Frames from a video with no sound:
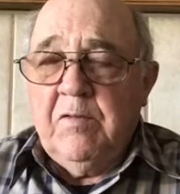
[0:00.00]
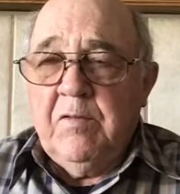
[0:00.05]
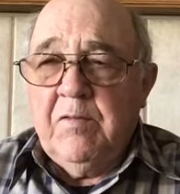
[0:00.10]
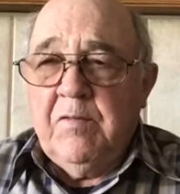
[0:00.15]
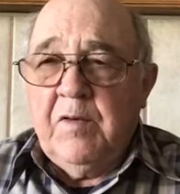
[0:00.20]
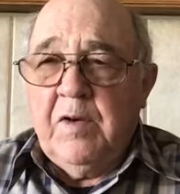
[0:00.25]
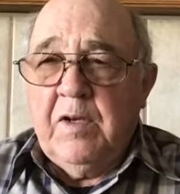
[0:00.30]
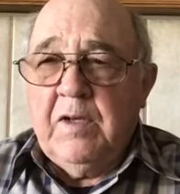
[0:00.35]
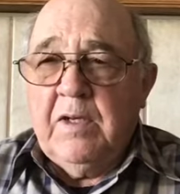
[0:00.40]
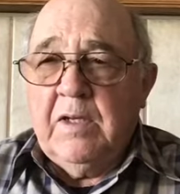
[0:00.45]

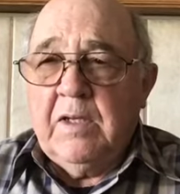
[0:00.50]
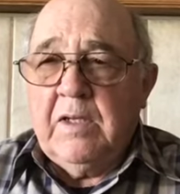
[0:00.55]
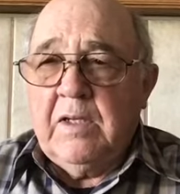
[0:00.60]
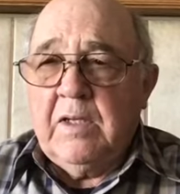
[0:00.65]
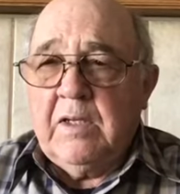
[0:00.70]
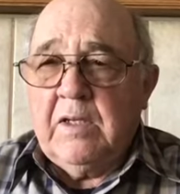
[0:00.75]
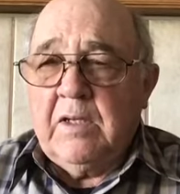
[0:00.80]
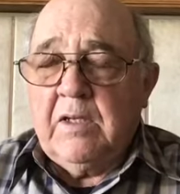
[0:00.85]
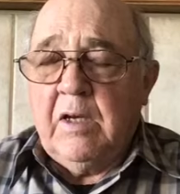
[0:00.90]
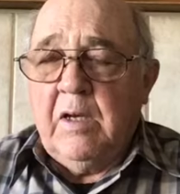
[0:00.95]
find at
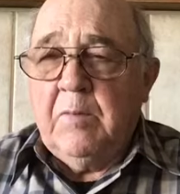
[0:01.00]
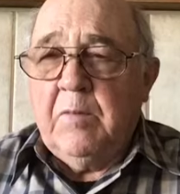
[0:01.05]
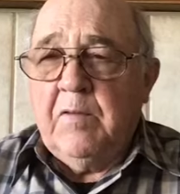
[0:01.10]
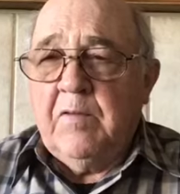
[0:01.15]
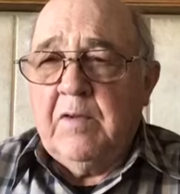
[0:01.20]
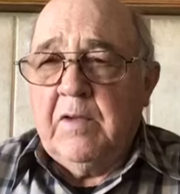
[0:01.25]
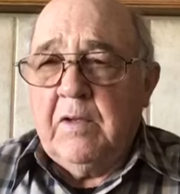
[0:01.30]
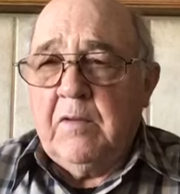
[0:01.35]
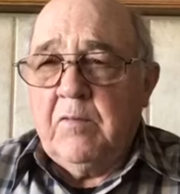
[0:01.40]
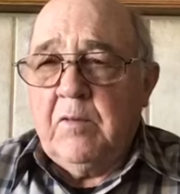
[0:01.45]
the time of
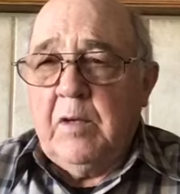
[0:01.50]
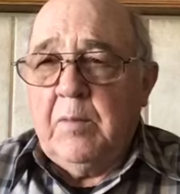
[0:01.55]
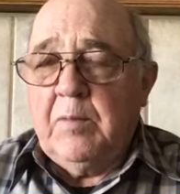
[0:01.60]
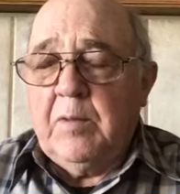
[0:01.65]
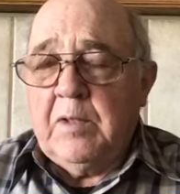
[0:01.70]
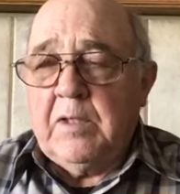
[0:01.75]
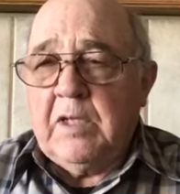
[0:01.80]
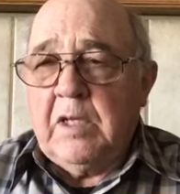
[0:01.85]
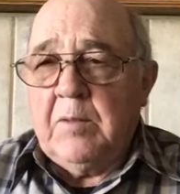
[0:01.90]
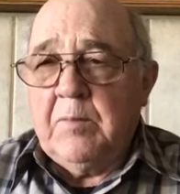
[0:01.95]
the rape
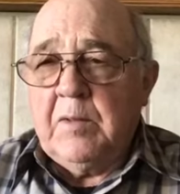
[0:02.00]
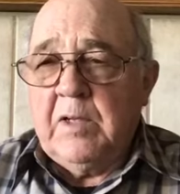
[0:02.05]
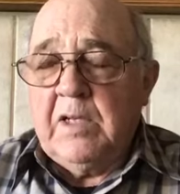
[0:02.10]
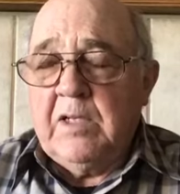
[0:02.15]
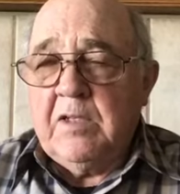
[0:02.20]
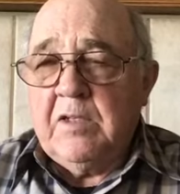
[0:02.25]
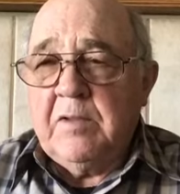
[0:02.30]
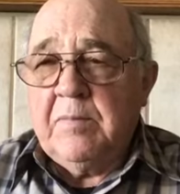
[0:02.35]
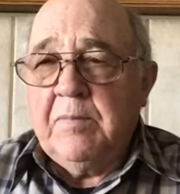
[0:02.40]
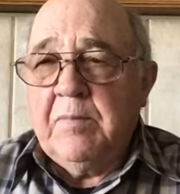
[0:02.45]

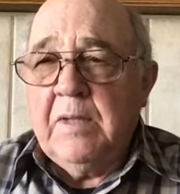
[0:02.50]
examination.